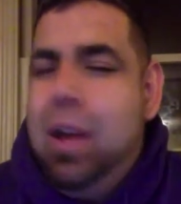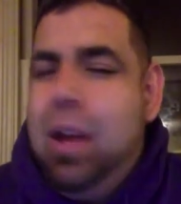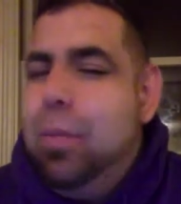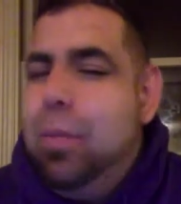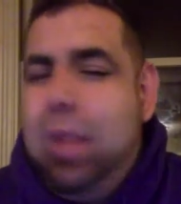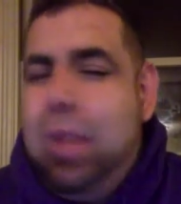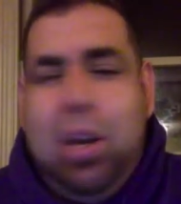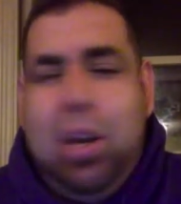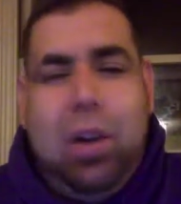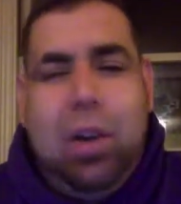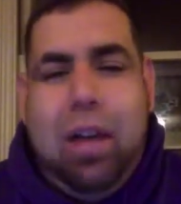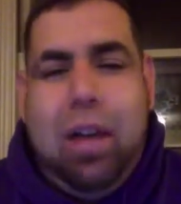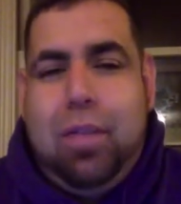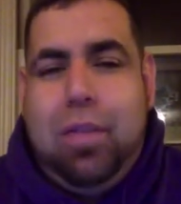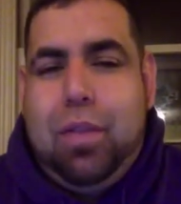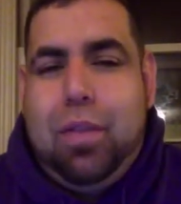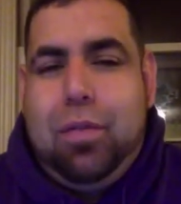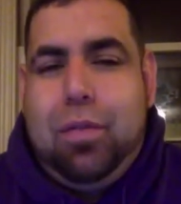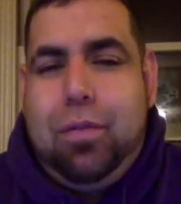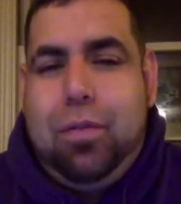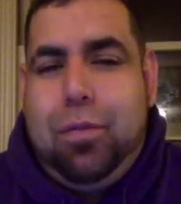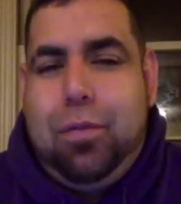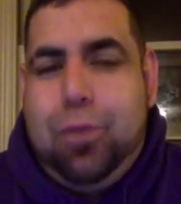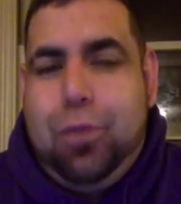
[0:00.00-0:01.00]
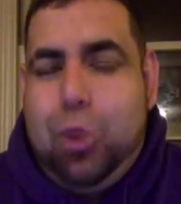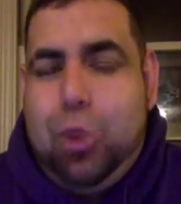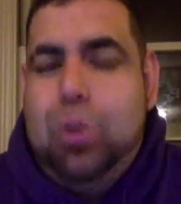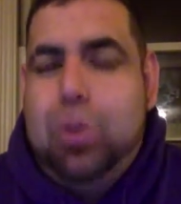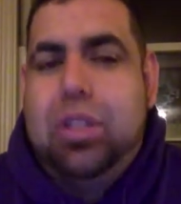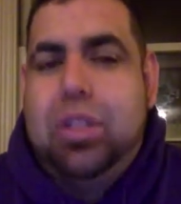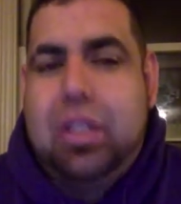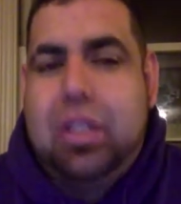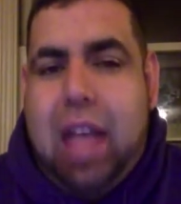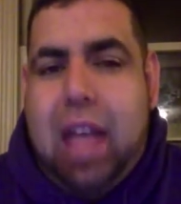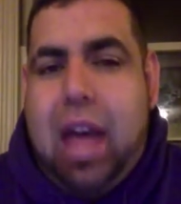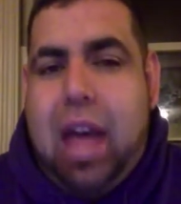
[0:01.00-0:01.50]
They don't have the full
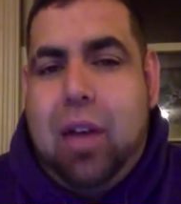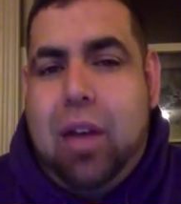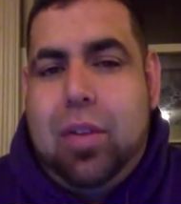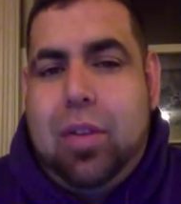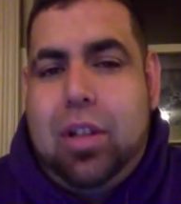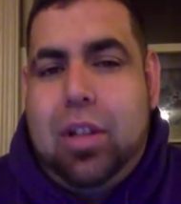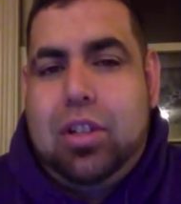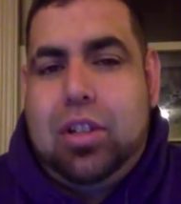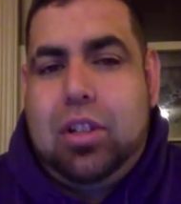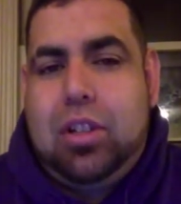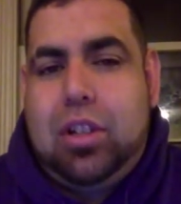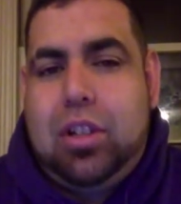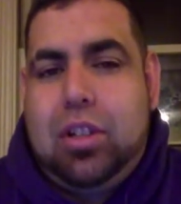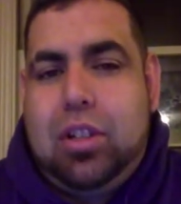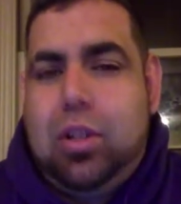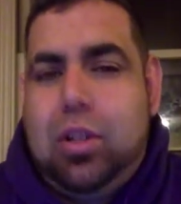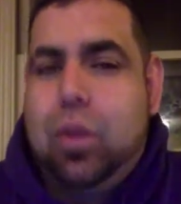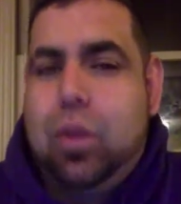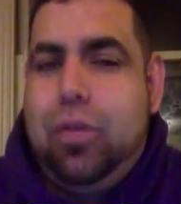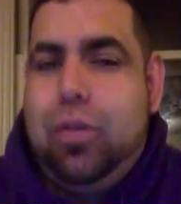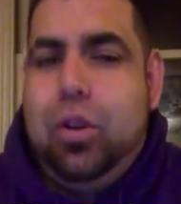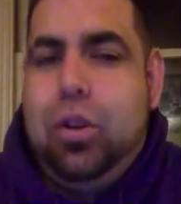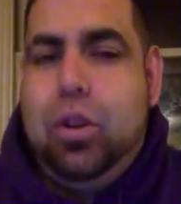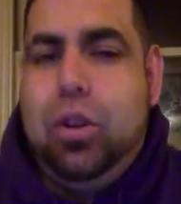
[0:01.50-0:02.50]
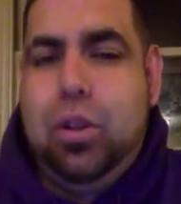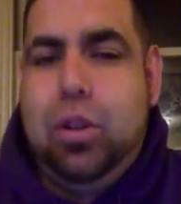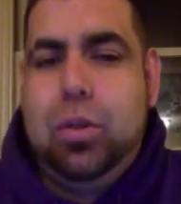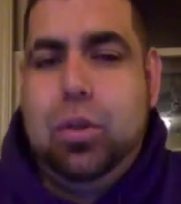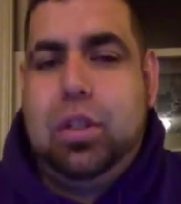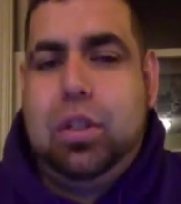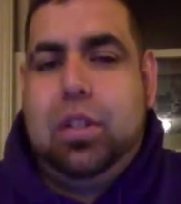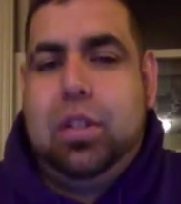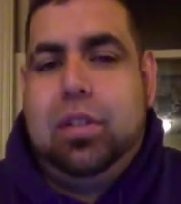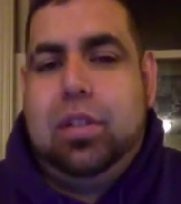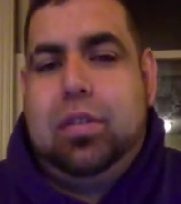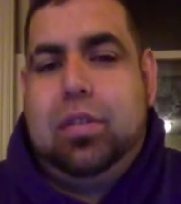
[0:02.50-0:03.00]
sound that you, so if you're
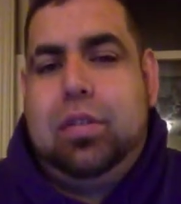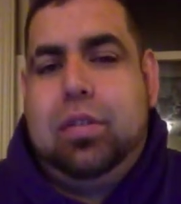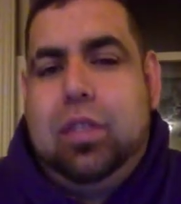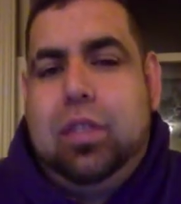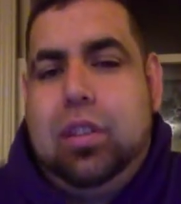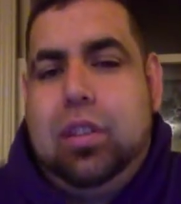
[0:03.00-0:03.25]
using